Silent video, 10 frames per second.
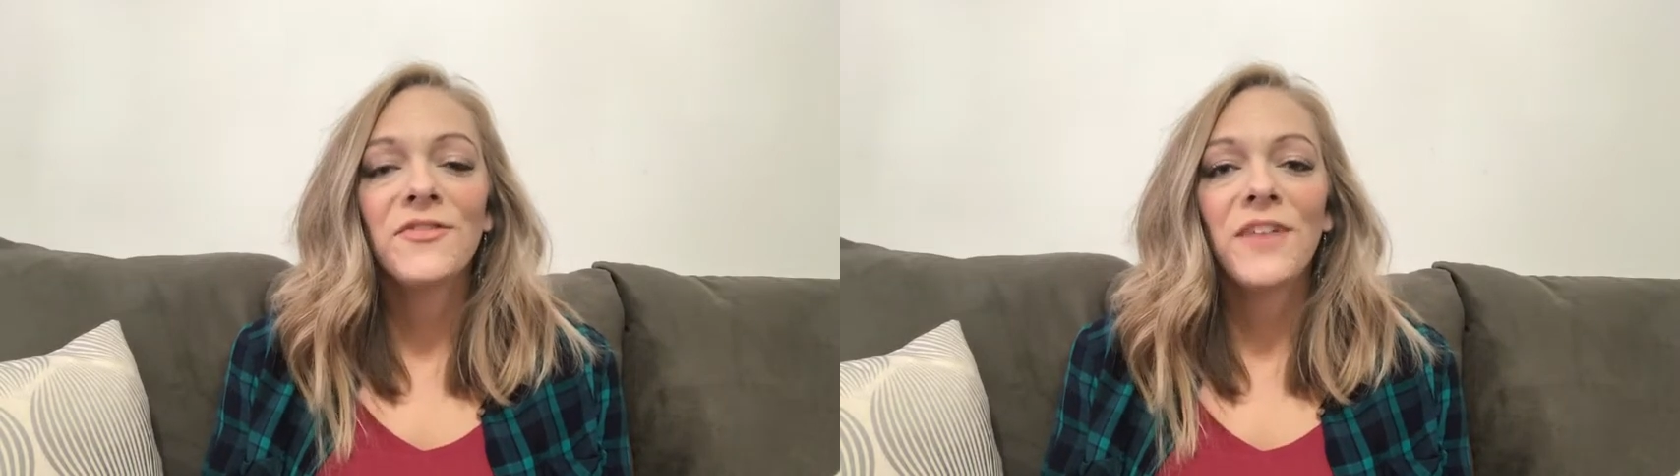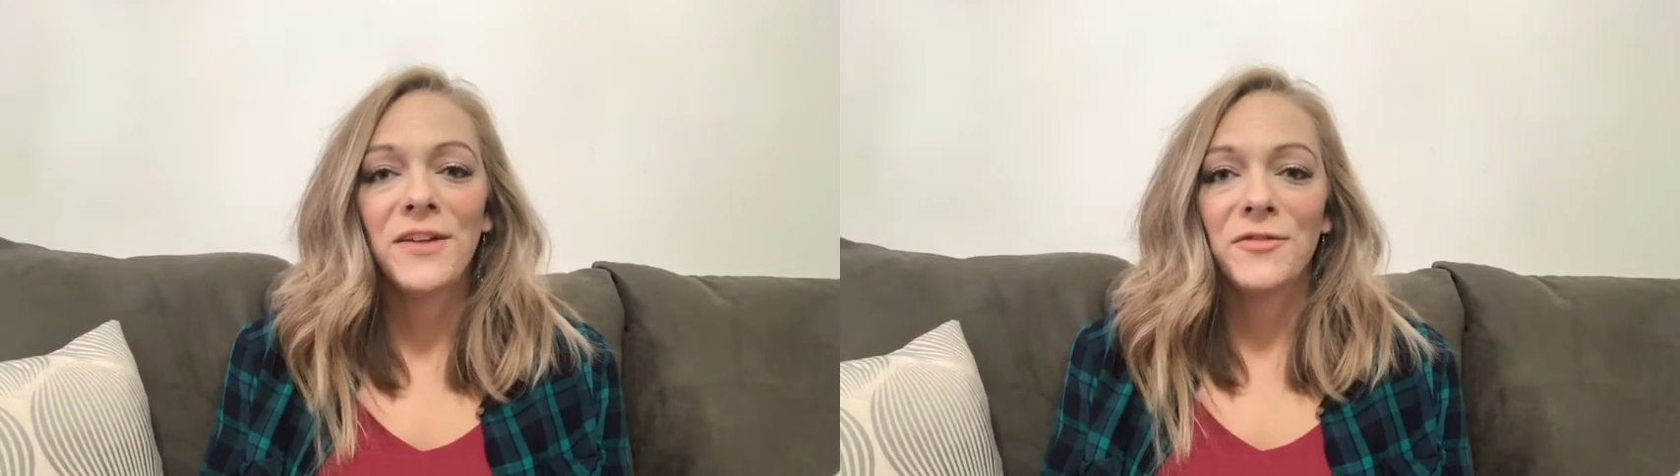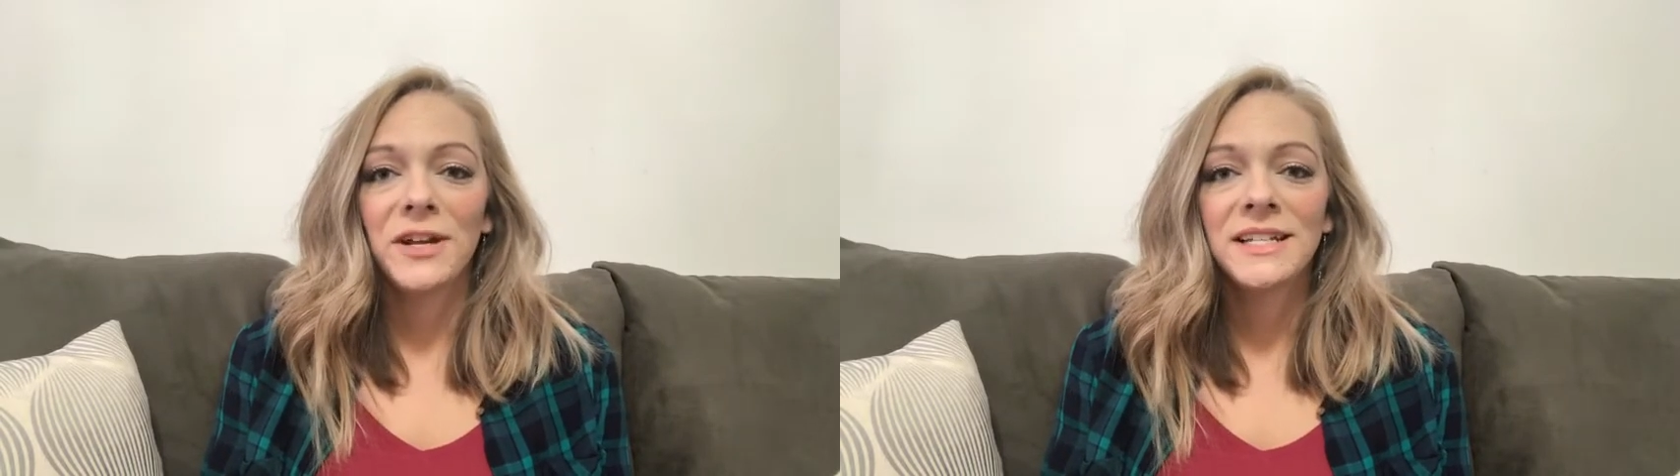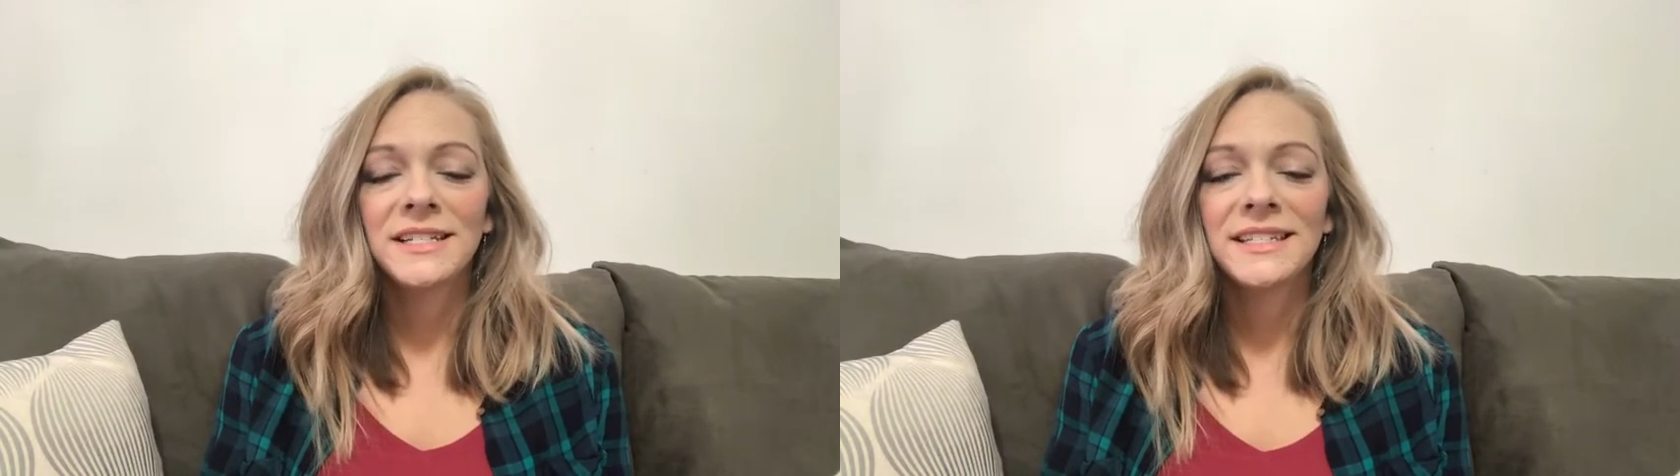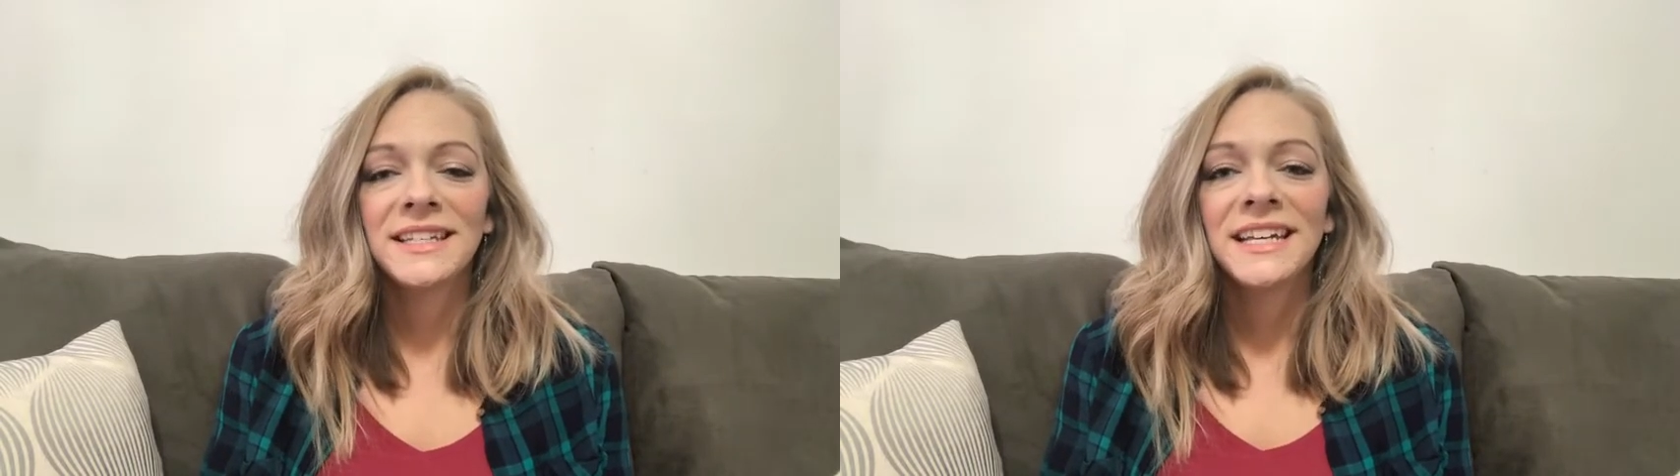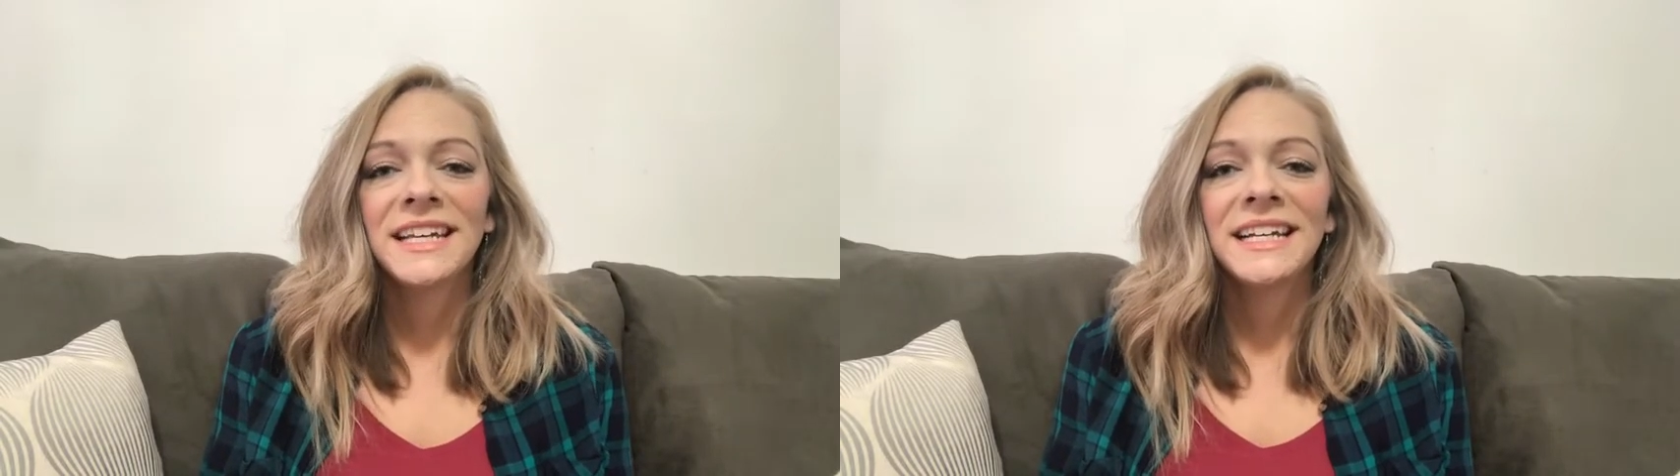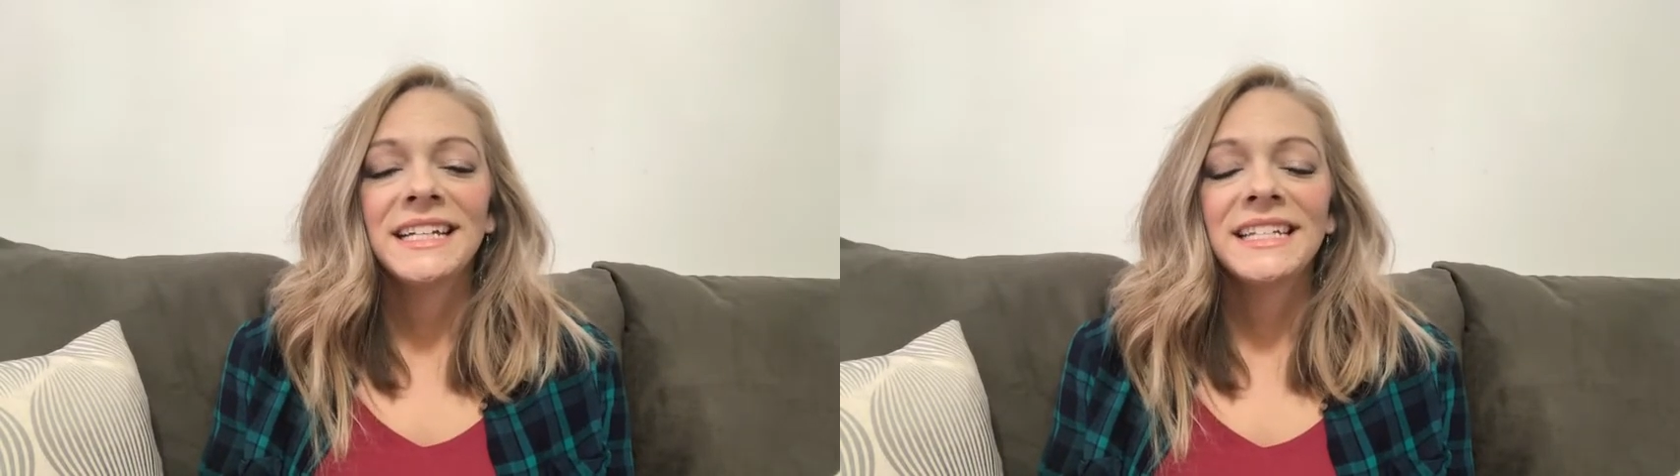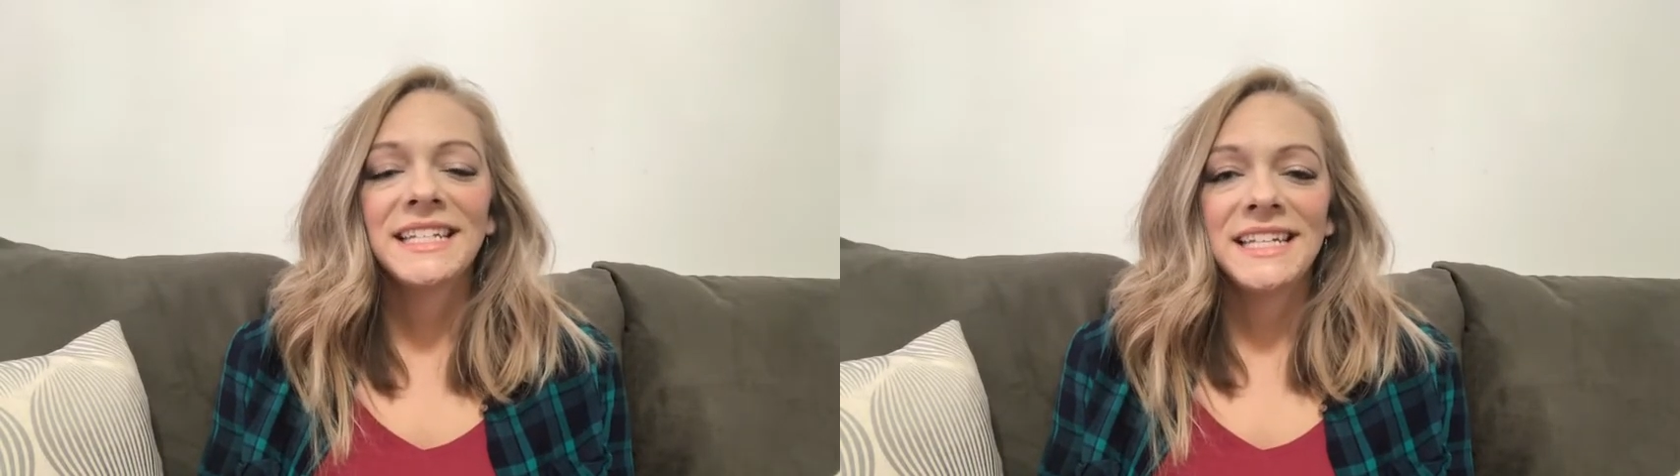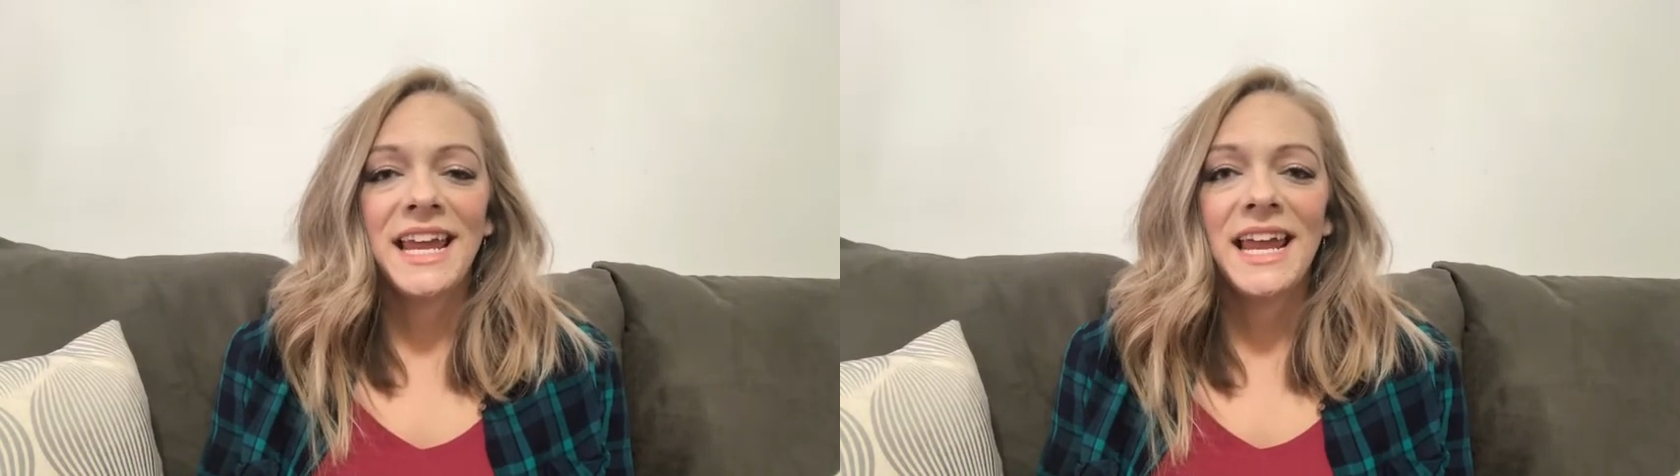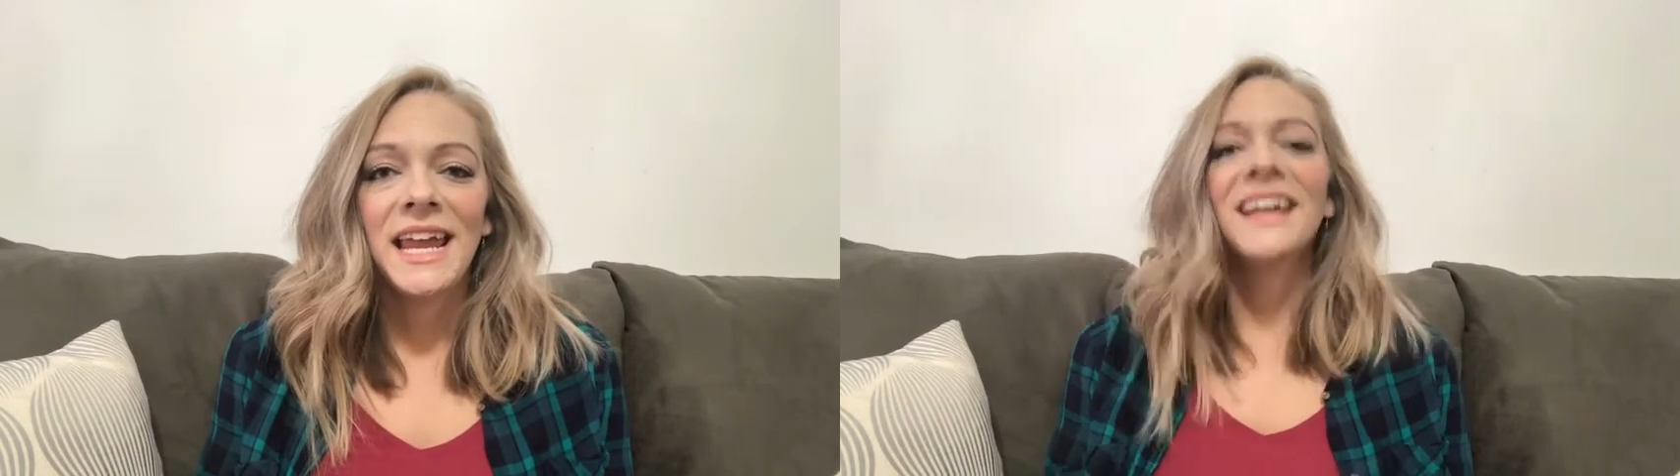favorites
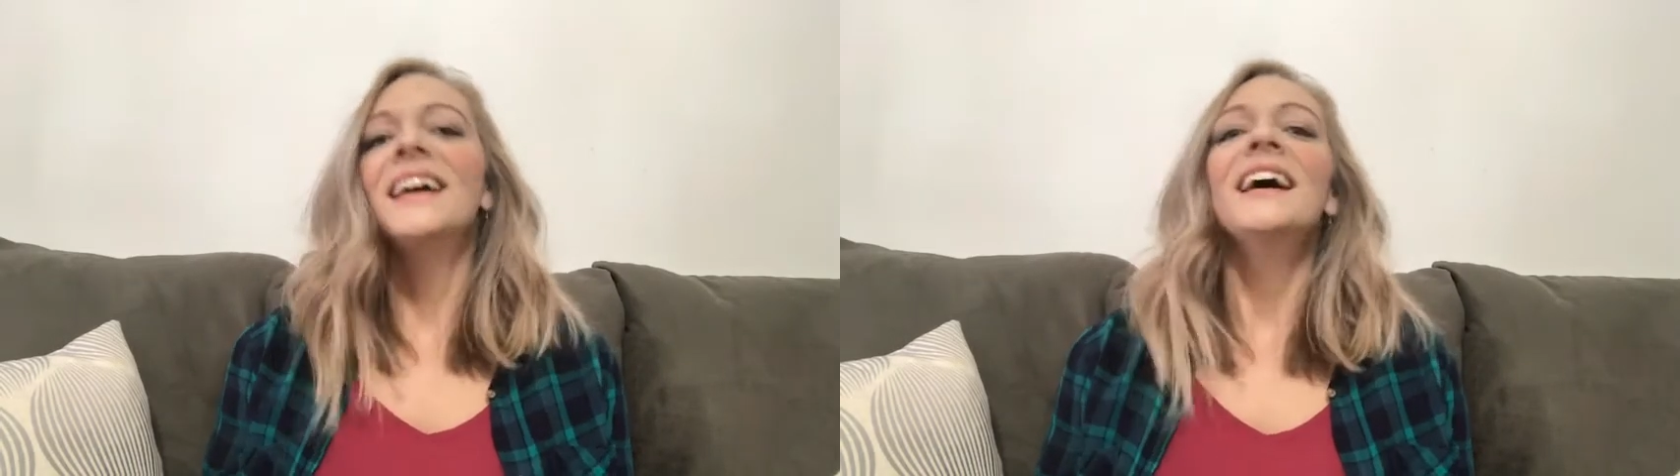today.